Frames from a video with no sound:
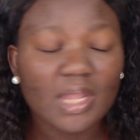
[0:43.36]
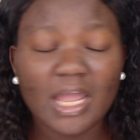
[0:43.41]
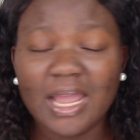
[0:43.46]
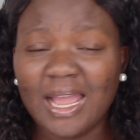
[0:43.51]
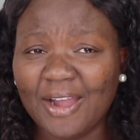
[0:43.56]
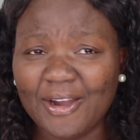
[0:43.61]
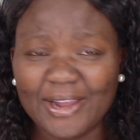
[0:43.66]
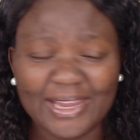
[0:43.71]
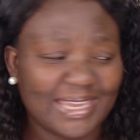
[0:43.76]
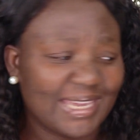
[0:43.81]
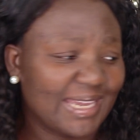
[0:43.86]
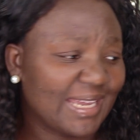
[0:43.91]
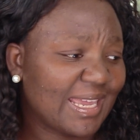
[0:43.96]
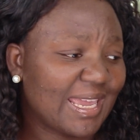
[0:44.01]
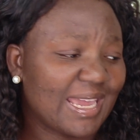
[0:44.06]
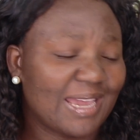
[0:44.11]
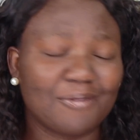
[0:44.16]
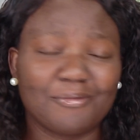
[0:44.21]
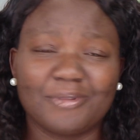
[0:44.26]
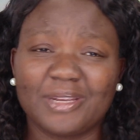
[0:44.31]
how I can
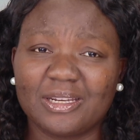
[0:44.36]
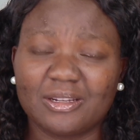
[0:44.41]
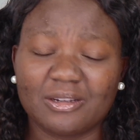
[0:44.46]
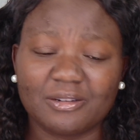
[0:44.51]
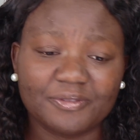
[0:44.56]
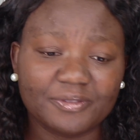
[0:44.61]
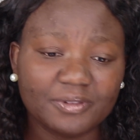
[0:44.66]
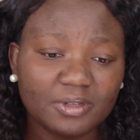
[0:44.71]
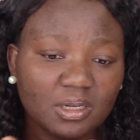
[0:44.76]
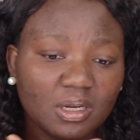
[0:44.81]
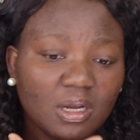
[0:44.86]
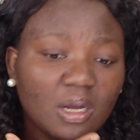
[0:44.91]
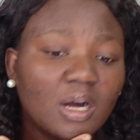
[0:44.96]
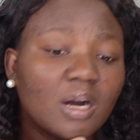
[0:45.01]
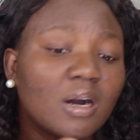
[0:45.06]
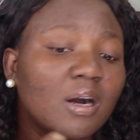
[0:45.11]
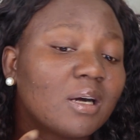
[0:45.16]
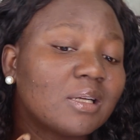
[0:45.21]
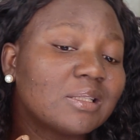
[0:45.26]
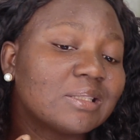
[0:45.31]
get rid of
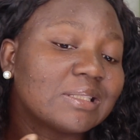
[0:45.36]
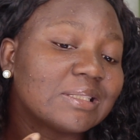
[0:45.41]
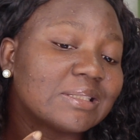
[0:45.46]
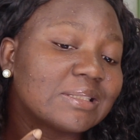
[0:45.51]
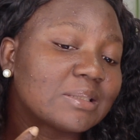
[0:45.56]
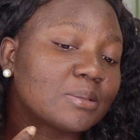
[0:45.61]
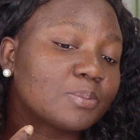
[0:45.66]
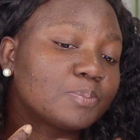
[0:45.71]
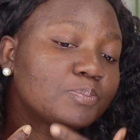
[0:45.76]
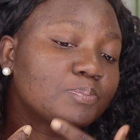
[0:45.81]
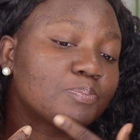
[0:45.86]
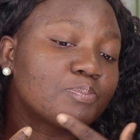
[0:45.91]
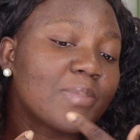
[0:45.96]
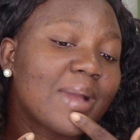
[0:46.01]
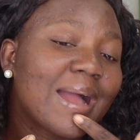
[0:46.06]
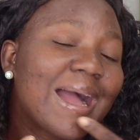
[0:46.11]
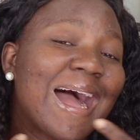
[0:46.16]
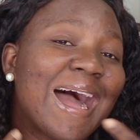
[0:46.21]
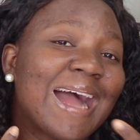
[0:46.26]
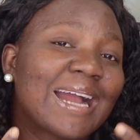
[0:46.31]
all this
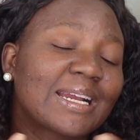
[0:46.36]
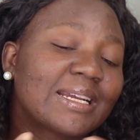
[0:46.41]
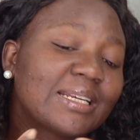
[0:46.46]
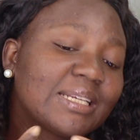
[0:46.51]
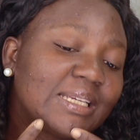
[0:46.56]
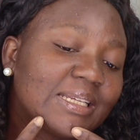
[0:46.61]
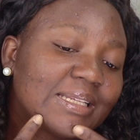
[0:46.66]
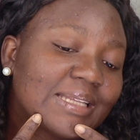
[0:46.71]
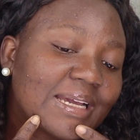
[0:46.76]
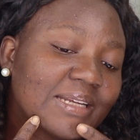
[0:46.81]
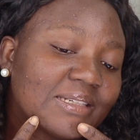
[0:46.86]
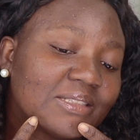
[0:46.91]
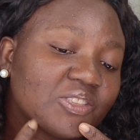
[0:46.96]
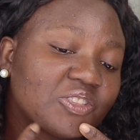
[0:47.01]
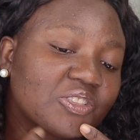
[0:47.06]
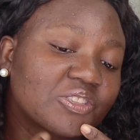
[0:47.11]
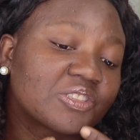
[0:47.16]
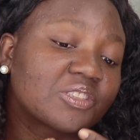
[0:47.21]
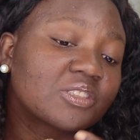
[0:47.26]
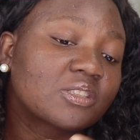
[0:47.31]
acne that is
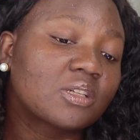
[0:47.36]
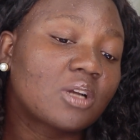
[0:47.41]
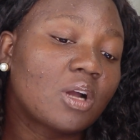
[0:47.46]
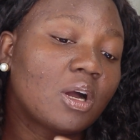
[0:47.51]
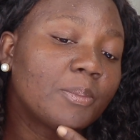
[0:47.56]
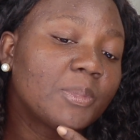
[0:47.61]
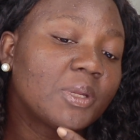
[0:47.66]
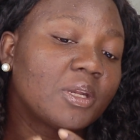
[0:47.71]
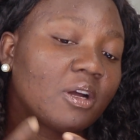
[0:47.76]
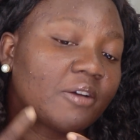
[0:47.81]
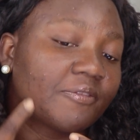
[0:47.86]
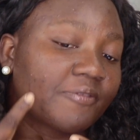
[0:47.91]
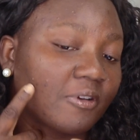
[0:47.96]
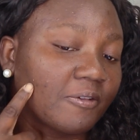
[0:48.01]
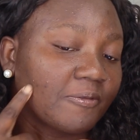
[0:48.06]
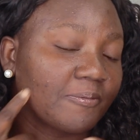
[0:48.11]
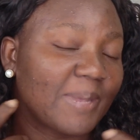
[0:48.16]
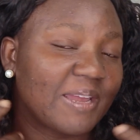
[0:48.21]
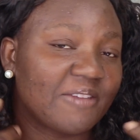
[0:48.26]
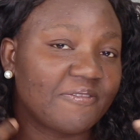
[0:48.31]
just coming off
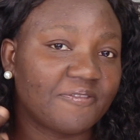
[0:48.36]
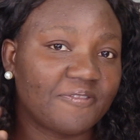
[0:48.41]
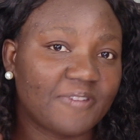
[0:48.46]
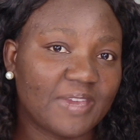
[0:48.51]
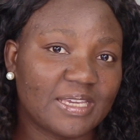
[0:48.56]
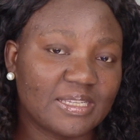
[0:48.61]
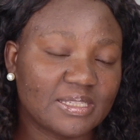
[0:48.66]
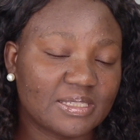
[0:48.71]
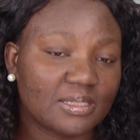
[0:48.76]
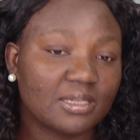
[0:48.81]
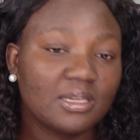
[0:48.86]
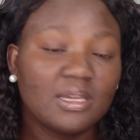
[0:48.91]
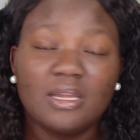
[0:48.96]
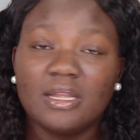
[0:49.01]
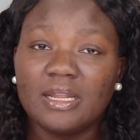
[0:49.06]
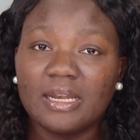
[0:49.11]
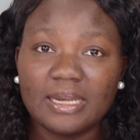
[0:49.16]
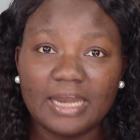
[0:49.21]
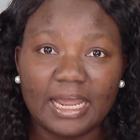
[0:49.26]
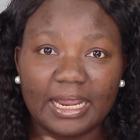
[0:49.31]
of my face
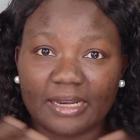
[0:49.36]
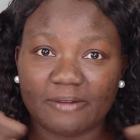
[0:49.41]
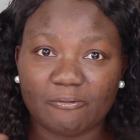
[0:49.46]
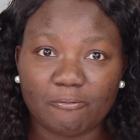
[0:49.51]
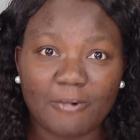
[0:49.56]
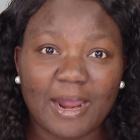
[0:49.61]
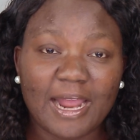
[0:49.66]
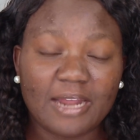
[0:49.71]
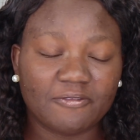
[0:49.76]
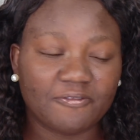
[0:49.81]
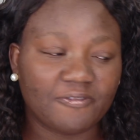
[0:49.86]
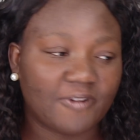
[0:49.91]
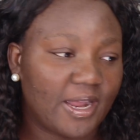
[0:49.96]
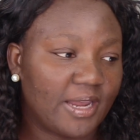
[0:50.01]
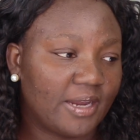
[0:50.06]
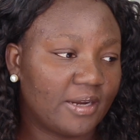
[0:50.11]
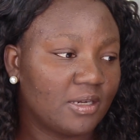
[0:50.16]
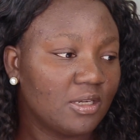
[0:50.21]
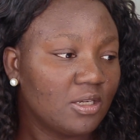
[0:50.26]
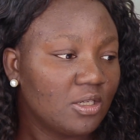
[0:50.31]
like
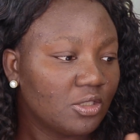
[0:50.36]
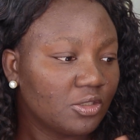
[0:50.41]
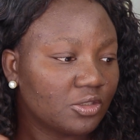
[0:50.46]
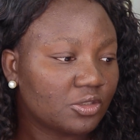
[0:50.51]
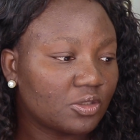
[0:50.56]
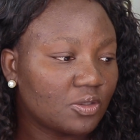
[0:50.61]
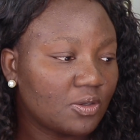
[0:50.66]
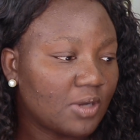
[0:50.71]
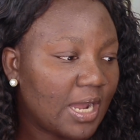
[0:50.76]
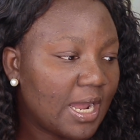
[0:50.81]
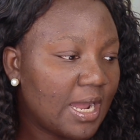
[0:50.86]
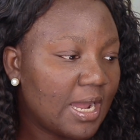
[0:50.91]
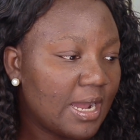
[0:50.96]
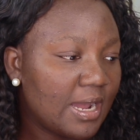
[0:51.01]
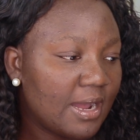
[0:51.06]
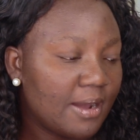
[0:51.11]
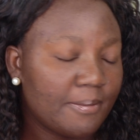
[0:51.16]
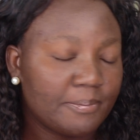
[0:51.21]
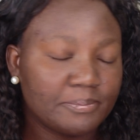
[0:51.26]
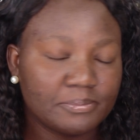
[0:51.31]
wildfire. So
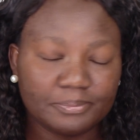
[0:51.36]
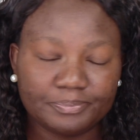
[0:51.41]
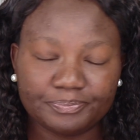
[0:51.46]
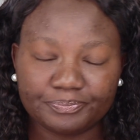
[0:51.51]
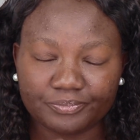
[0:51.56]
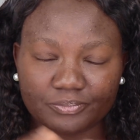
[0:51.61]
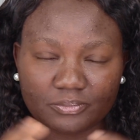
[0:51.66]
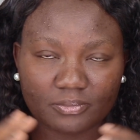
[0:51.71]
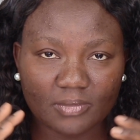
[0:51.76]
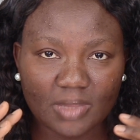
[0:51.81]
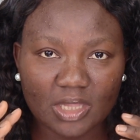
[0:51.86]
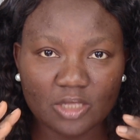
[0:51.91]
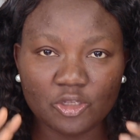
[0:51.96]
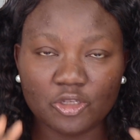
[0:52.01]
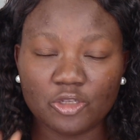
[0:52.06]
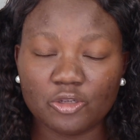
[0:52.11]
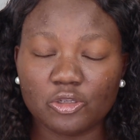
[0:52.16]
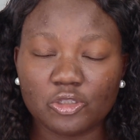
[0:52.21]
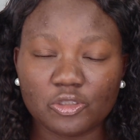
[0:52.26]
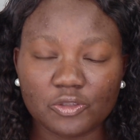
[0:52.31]

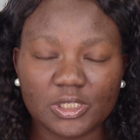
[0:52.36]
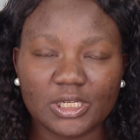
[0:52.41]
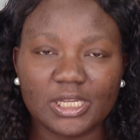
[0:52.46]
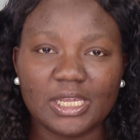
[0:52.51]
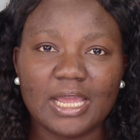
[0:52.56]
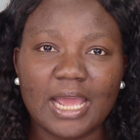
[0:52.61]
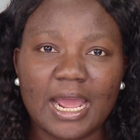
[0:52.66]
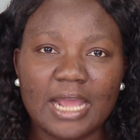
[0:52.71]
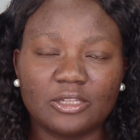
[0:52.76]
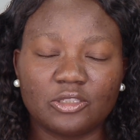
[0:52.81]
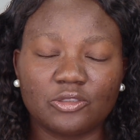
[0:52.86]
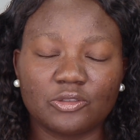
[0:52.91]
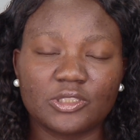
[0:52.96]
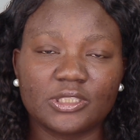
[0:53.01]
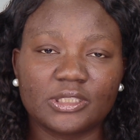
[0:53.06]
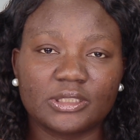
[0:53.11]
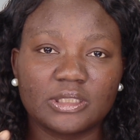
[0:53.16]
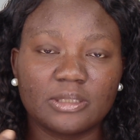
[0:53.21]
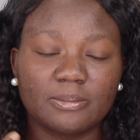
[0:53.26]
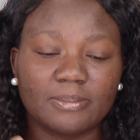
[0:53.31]
usually I do
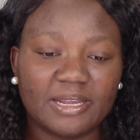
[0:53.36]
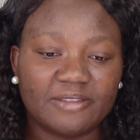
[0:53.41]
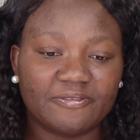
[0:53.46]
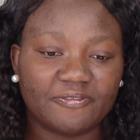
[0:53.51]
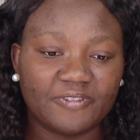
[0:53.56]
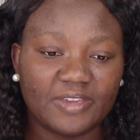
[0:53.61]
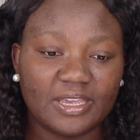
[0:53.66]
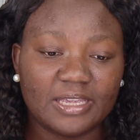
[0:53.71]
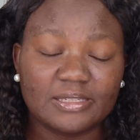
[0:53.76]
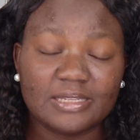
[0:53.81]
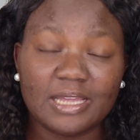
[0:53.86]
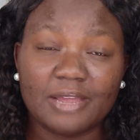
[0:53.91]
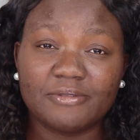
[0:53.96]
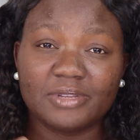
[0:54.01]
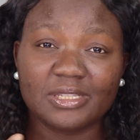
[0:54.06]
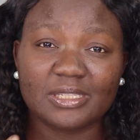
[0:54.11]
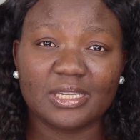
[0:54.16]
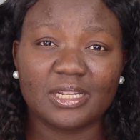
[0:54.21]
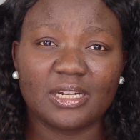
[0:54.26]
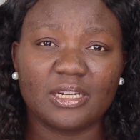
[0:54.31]
steam my face. I
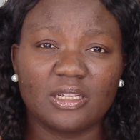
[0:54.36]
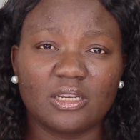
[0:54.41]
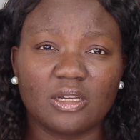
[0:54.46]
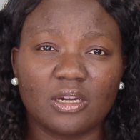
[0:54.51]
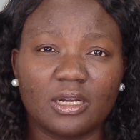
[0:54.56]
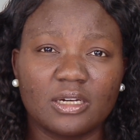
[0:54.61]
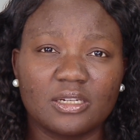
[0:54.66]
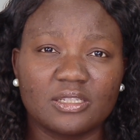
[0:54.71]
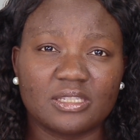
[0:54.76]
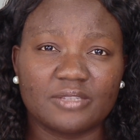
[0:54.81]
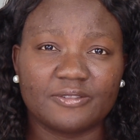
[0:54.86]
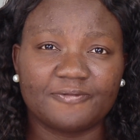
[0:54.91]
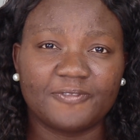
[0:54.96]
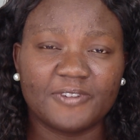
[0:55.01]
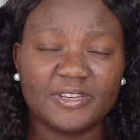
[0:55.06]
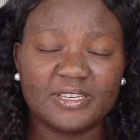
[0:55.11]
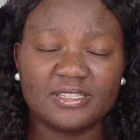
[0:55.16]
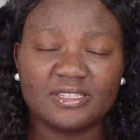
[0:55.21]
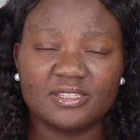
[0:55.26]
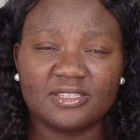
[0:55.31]
recently got a
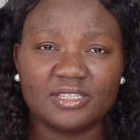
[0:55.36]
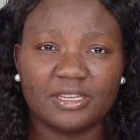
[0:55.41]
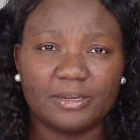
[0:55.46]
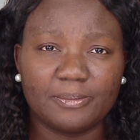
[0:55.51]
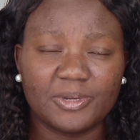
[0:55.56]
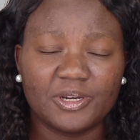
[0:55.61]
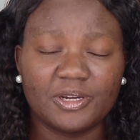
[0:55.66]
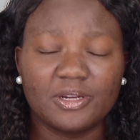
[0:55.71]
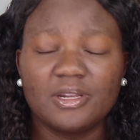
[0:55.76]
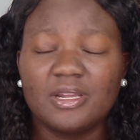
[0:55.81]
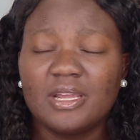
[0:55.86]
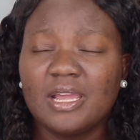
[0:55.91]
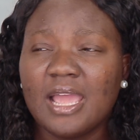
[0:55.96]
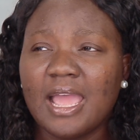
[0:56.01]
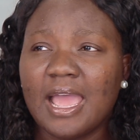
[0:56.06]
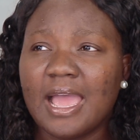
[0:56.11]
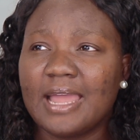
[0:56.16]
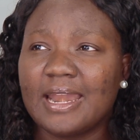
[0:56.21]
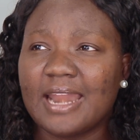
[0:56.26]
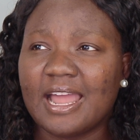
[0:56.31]
face steamer
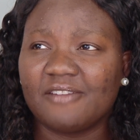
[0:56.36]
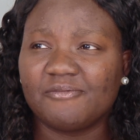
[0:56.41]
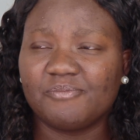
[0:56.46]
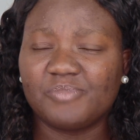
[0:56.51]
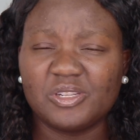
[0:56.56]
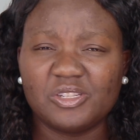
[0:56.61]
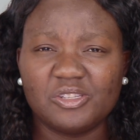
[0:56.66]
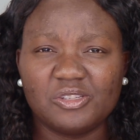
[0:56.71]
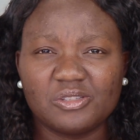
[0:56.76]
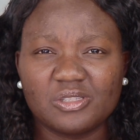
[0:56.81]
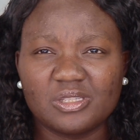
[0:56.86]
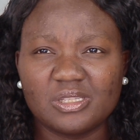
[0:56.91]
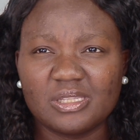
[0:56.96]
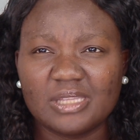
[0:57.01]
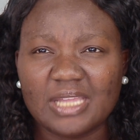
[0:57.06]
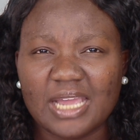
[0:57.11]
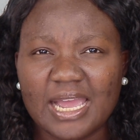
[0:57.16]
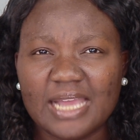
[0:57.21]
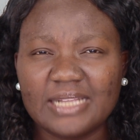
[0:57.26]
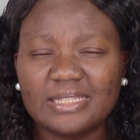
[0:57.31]
and I've been using
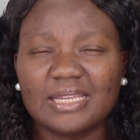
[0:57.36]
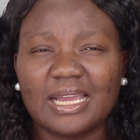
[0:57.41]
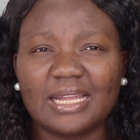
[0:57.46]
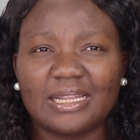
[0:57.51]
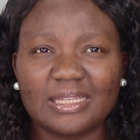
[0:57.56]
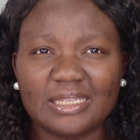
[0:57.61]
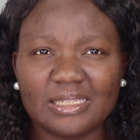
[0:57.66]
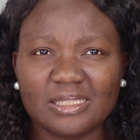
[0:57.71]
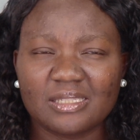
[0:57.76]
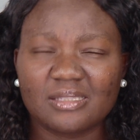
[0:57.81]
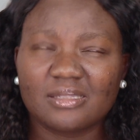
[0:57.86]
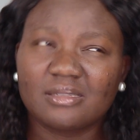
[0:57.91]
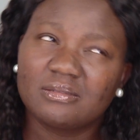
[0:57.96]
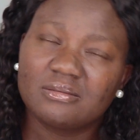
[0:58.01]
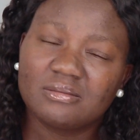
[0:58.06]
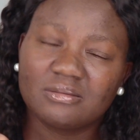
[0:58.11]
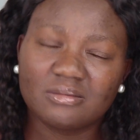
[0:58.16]
that at least